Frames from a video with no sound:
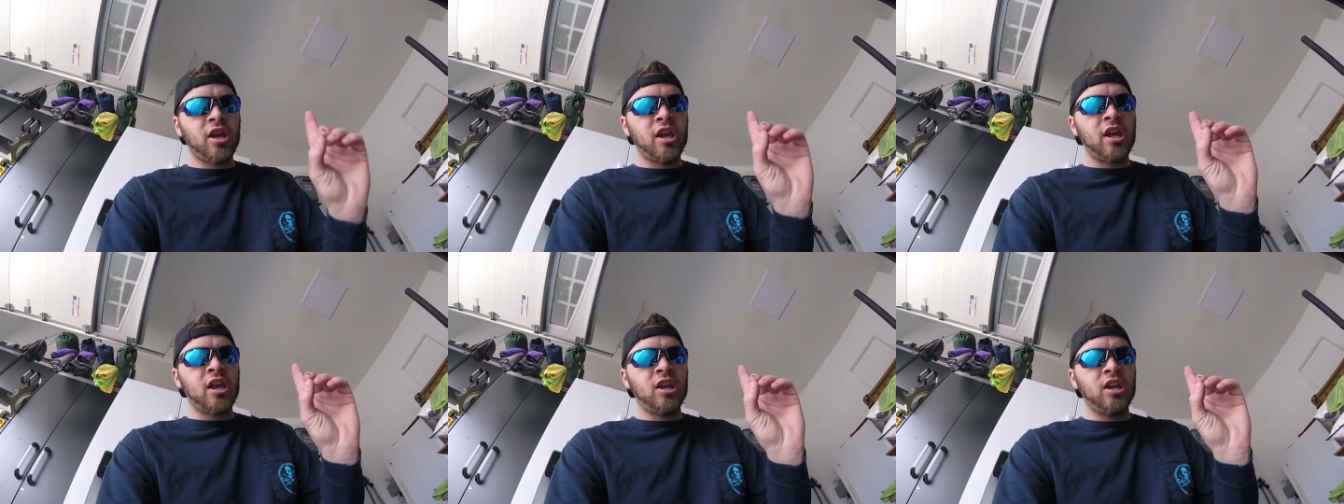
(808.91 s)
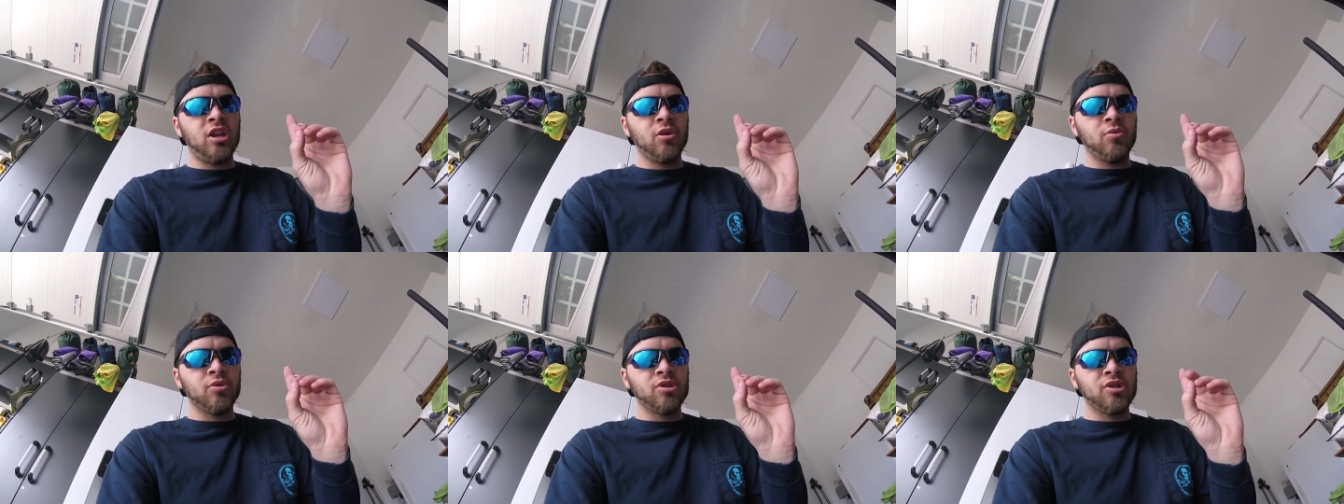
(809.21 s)
and
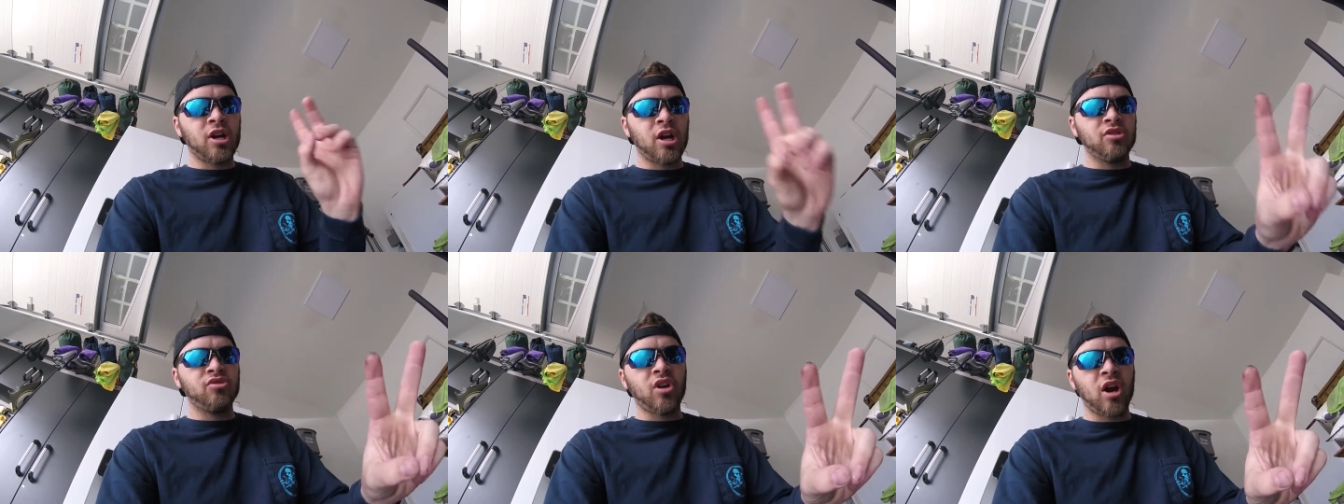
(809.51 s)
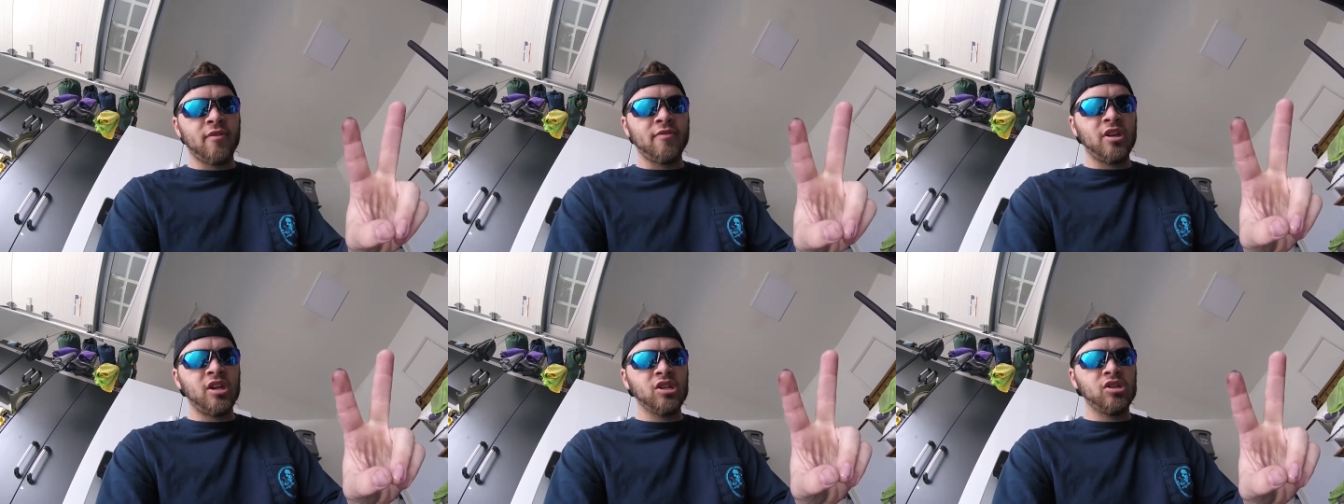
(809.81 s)
he was not
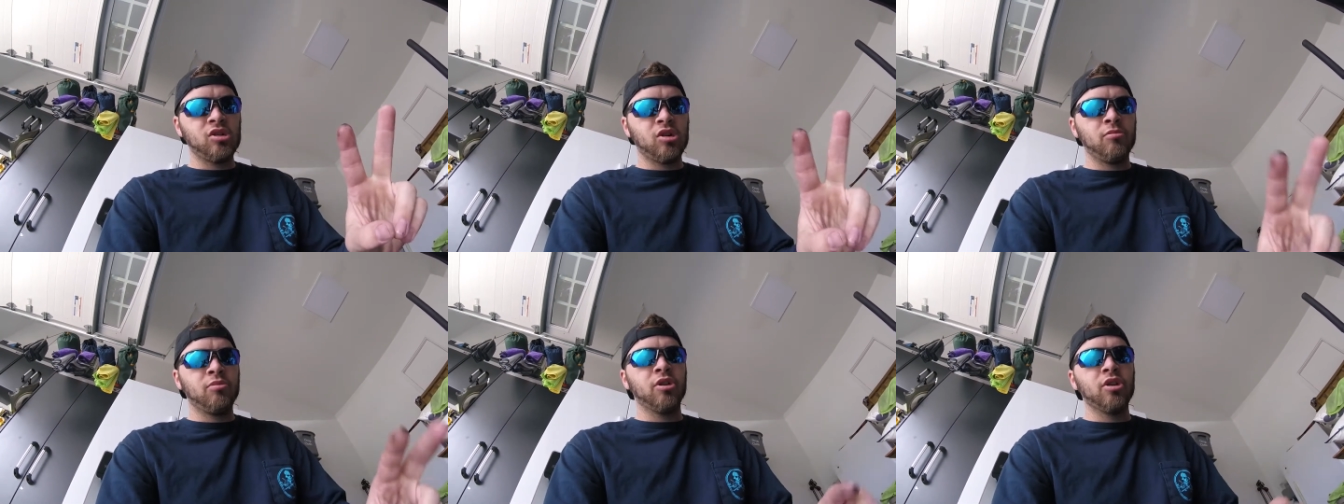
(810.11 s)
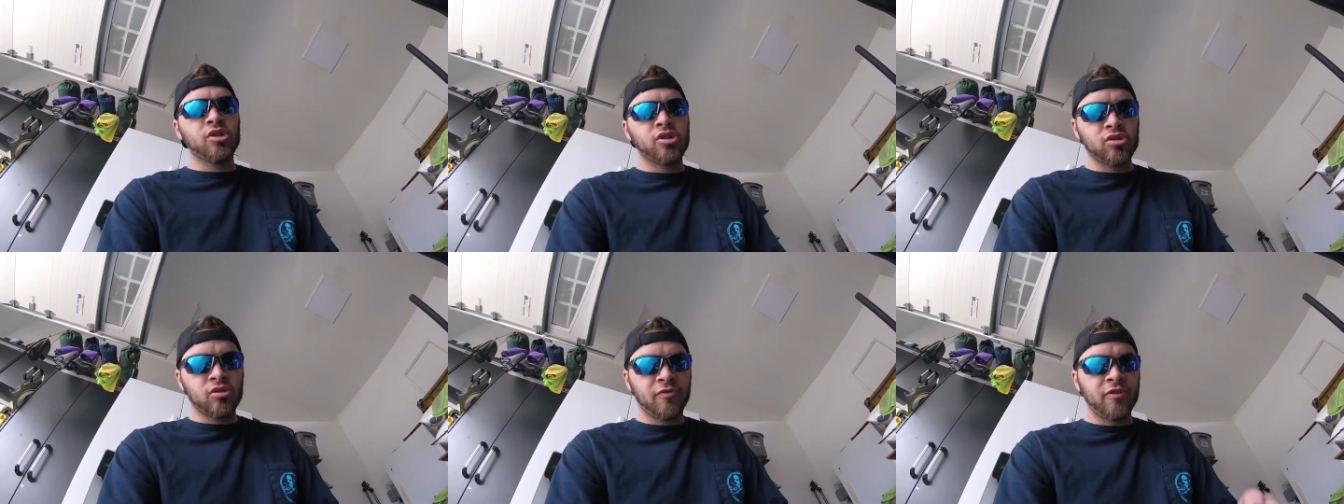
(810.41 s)
driving his own
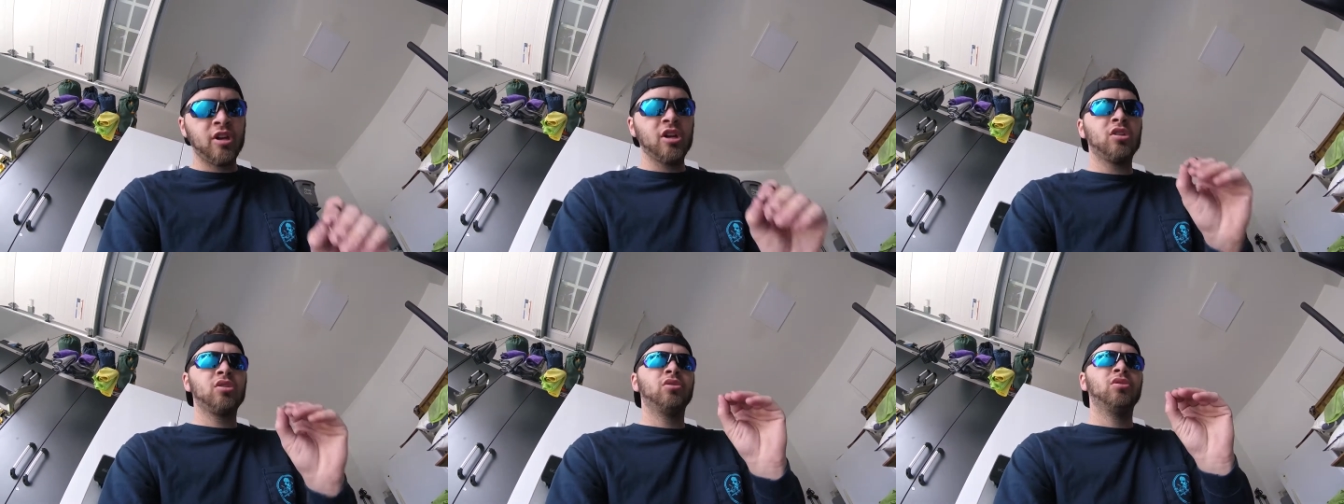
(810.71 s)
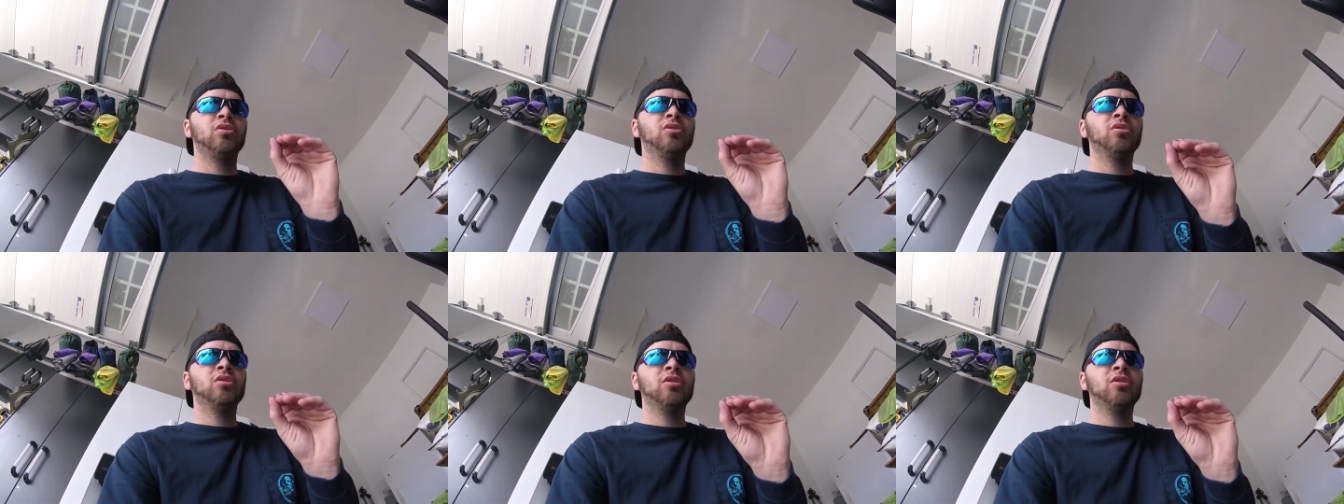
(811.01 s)
personal vehicle.